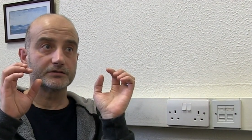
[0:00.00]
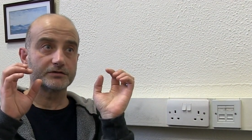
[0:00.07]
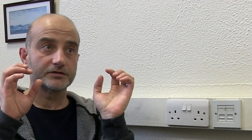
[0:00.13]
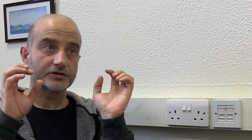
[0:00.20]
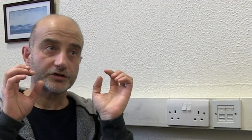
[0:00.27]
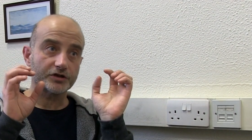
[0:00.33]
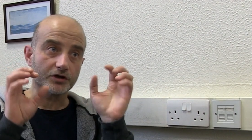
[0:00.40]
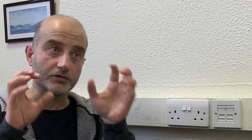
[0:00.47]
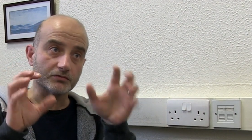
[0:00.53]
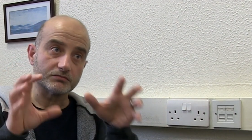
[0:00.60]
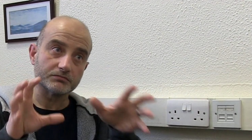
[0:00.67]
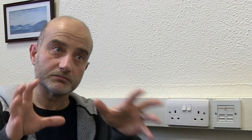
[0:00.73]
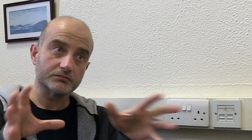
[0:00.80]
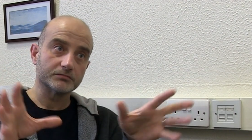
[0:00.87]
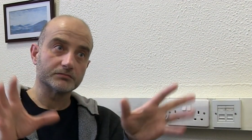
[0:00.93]
So
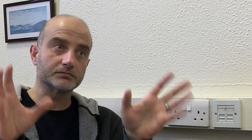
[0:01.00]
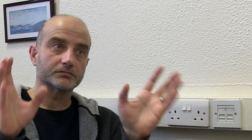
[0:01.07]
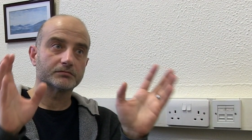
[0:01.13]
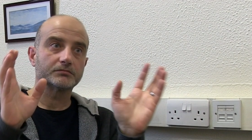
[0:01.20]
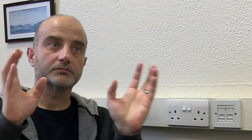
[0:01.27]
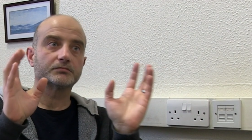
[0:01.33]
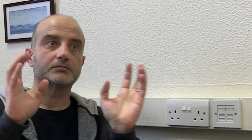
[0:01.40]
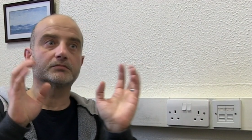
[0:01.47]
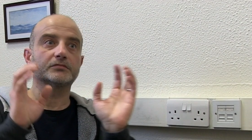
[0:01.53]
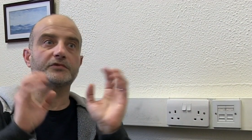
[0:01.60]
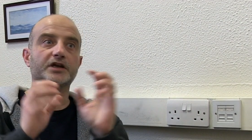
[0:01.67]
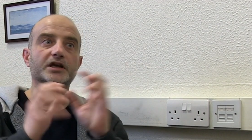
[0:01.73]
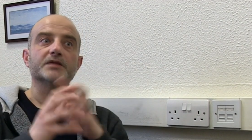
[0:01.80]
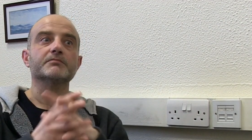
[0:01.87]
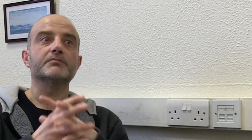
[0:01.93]

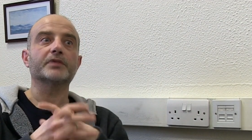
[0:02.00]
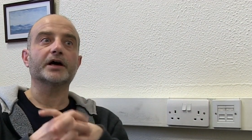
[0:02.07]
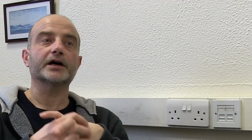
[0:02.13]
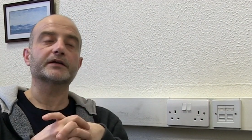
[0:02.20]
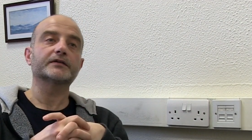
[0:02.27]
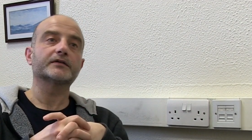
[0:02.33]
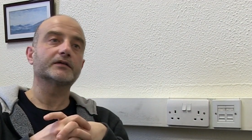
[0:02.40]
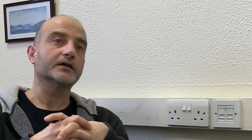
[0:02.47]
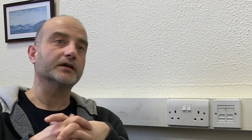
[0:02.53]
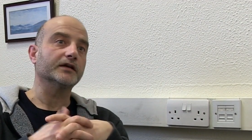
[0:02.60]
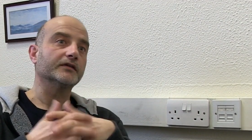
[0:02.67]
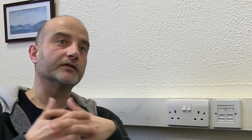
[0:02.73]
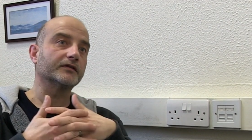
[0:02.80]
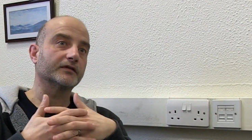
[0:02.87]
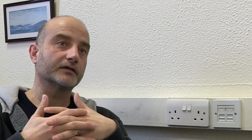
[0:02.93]
the impact
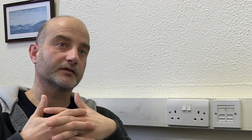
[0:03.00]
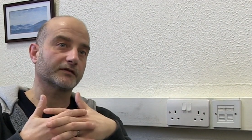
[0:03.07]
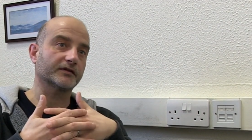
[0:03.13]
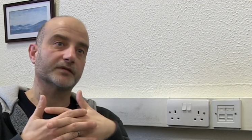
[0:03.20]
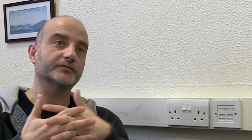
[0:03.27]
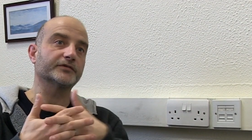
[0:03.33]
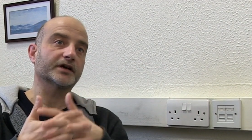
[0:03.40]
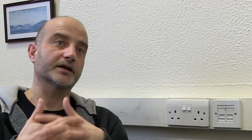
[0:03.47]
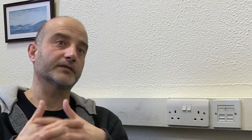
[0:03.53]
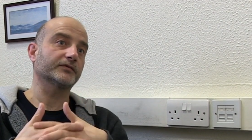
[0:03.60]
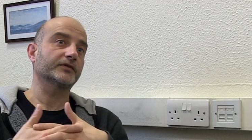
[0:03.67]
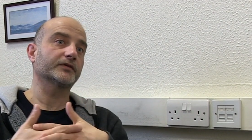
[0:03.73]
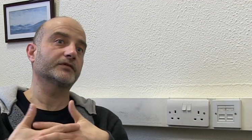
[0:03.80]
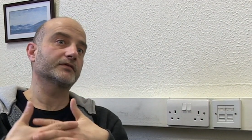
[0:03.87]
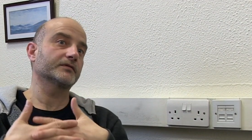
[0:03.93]
is
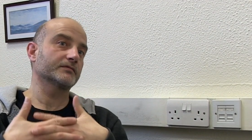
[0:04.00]
sometimes